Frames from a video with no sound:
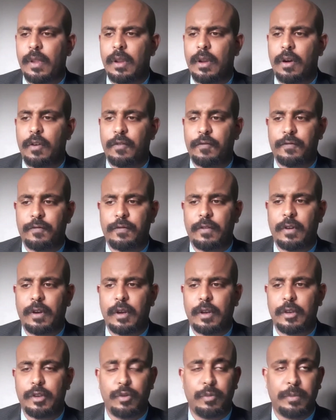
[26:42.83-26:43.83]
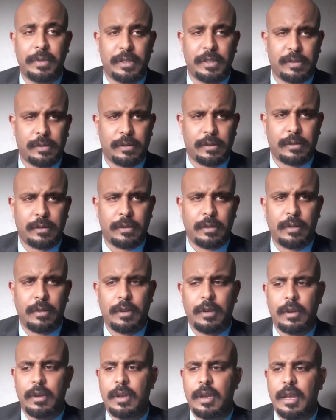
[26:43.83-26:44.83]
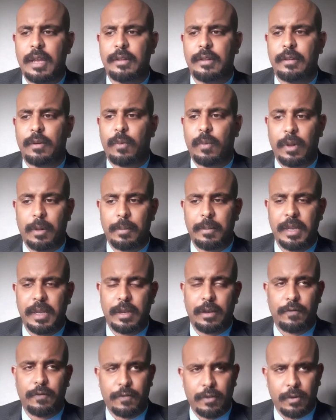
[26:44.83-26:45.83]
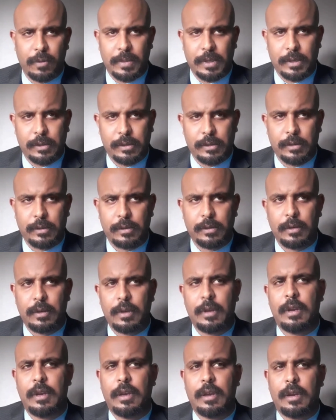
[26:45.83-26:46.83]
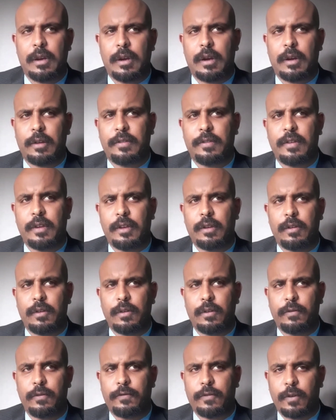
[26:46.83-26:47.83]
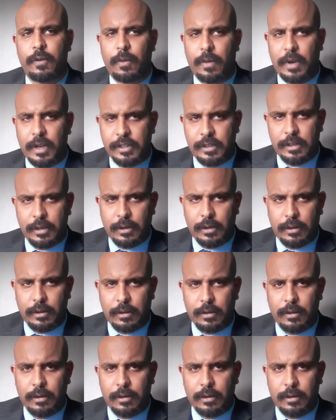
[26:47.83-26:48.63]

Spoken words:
of humans and the well-being of humans. Thank you for watching.